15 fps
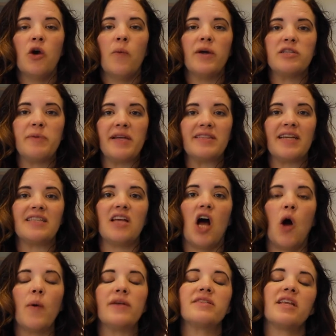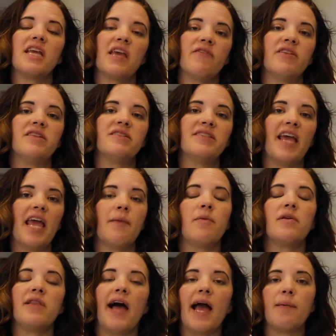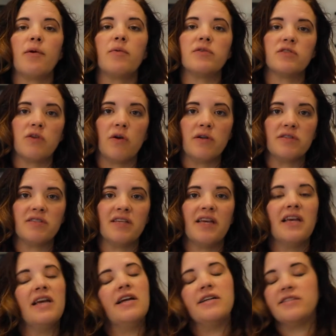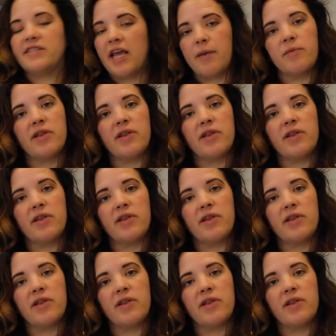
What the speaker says: which means it's always going to give you the same reliable results, same